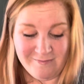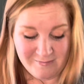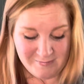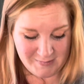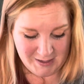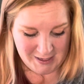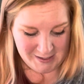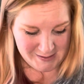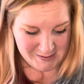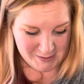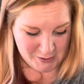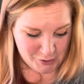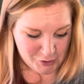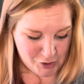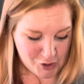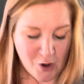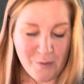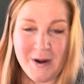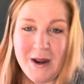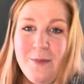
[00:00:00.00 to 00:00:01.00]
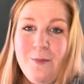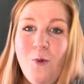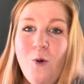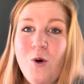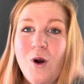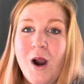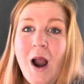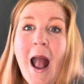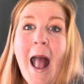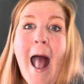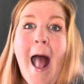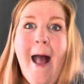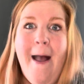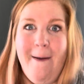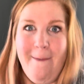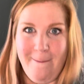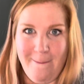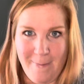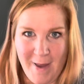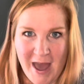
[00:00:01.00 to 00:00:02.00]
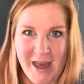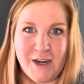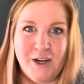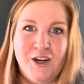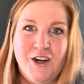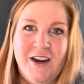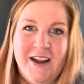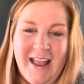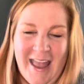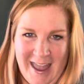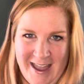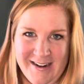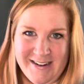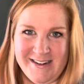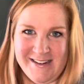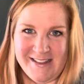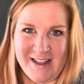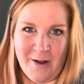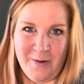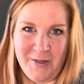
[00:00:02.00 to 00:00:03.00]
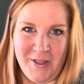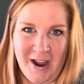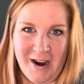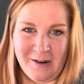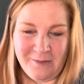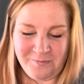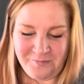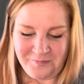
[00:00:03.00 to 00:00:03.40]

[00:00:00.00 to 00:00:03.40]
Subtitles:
Because there's so many more better candies out there.